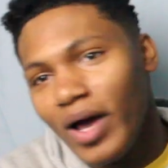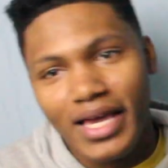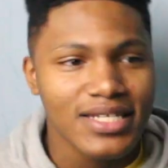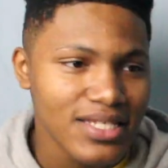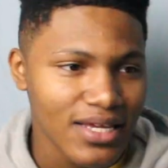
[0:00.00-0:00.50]
a
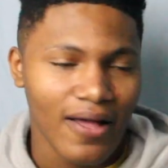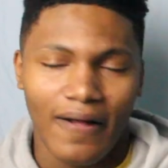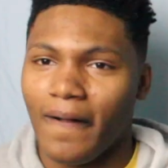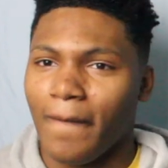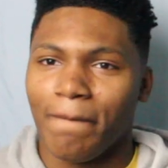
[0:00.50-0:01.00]
waste.
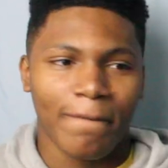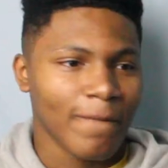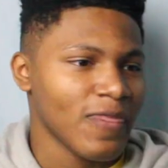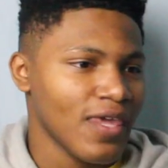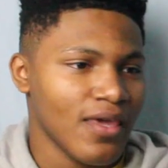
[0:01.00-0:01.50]

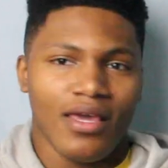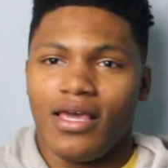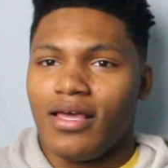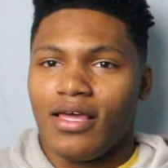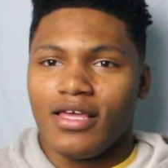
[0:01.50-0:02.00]

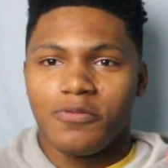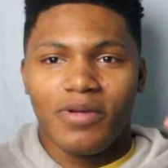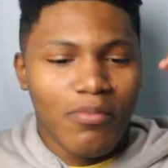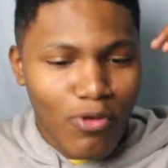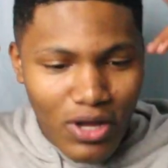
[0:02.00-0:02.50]
It's
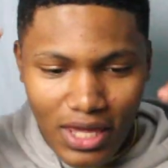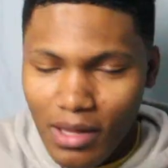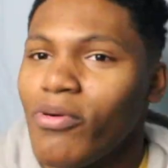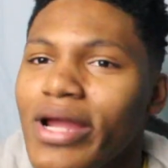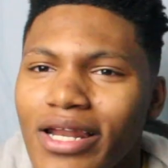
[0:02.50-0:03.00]
me, boy,
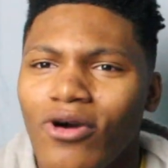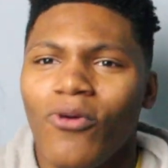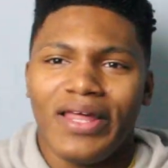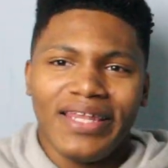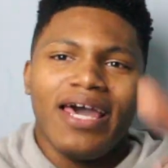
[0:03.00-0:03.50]

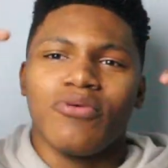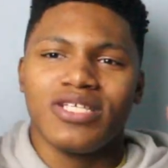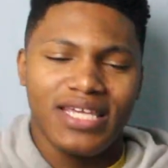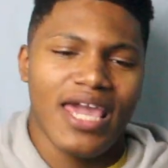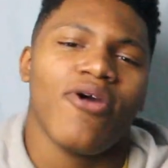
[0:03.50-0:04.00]
Kvngbrando, and that
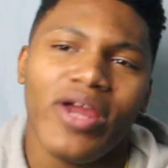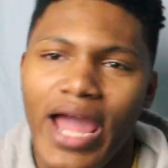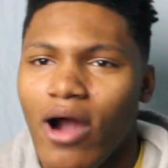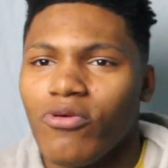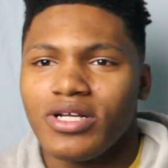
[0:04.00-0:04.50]
was
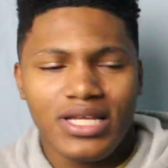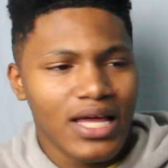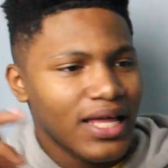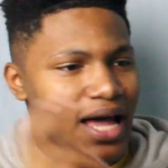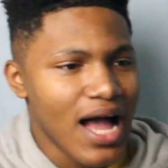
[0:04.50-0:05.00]
Scary
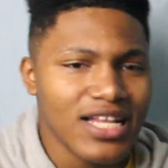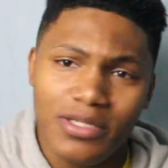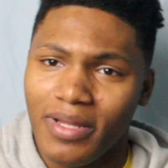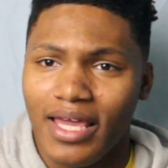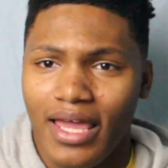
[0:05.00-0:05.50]
Hours,
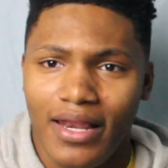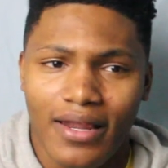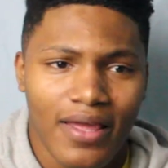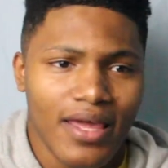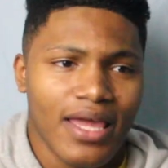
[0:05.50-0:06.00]
God's
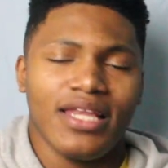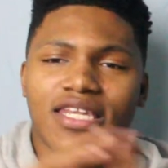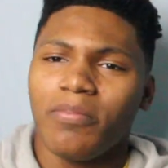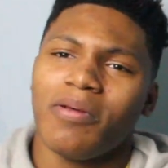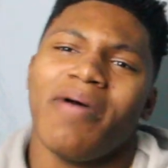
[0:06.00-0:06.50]
Plan, and
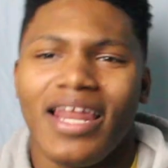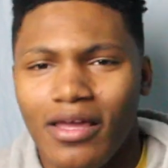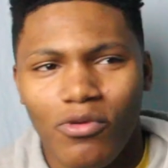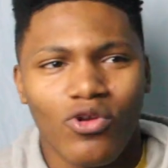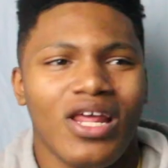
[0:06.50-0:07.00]

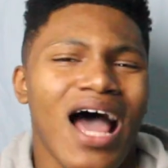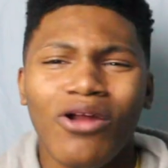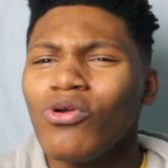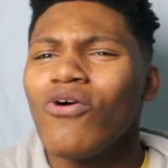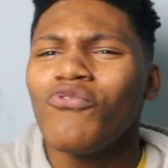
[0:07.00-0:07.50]
Diplomatic Immunity. I
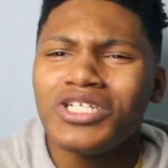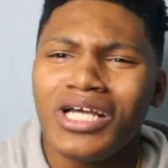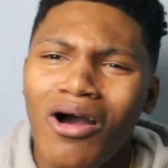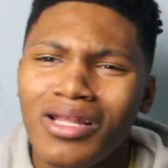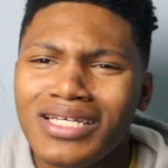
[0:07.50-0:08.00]
don't know if we
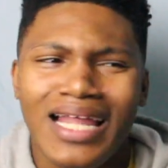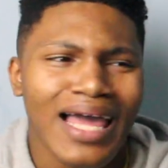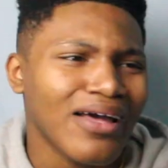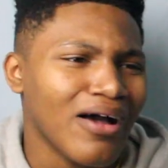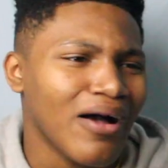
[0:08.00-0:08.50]
should call this
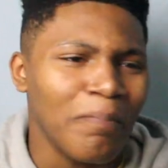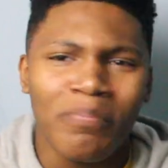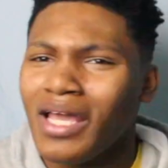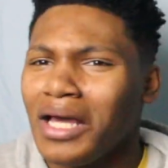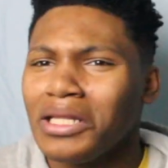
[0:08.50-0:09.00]
like a
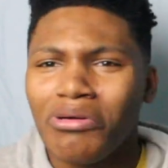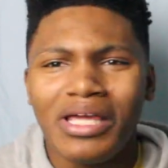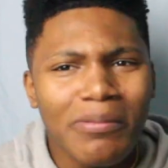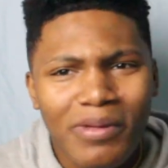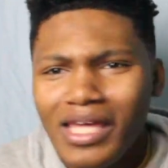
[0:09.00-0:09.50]
little
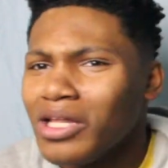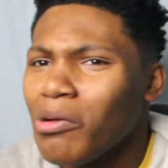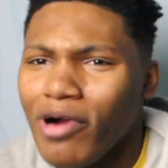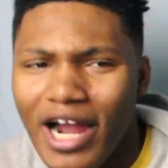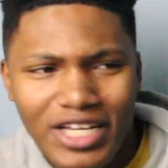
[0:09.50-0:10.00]
EP, a
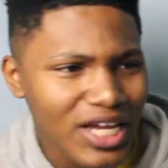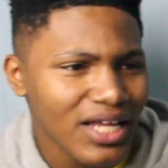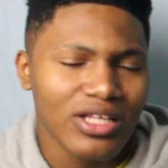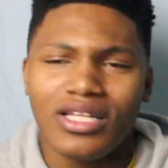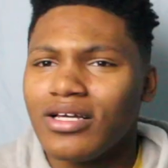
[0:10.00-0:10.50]
little
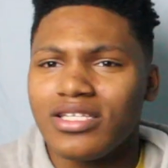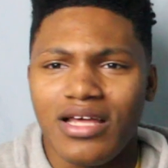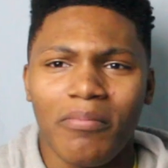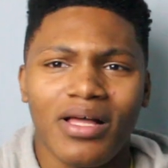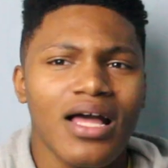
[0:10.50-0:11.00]
project, a little
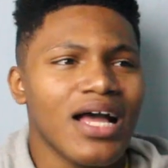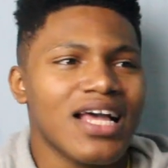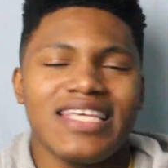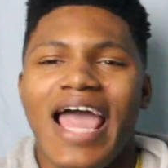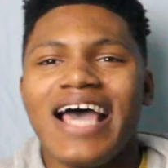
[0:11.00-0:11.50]
something,
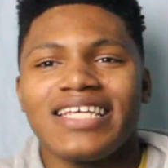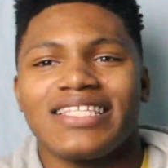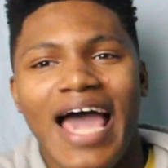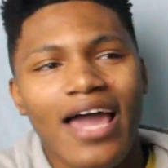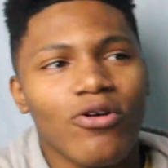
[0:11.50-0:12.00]
because it has
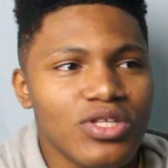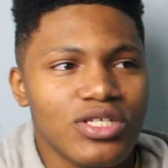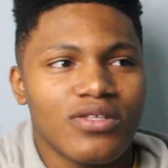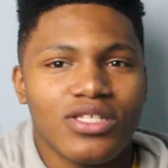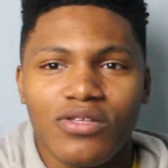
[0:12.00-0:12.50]
a title
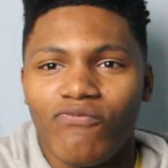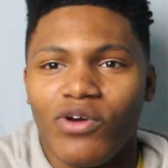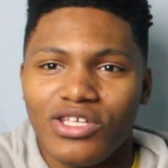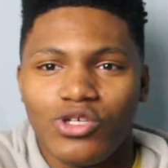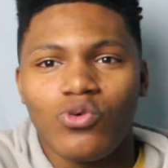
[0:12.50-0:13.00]

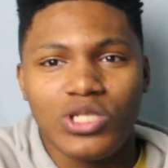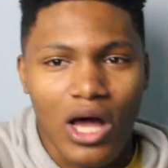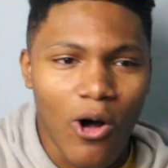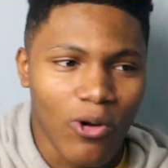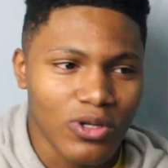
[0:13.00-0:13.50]
for the two
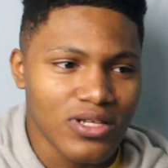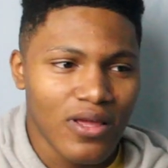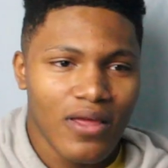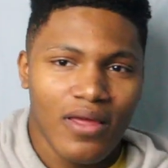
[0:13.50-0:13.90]
songs,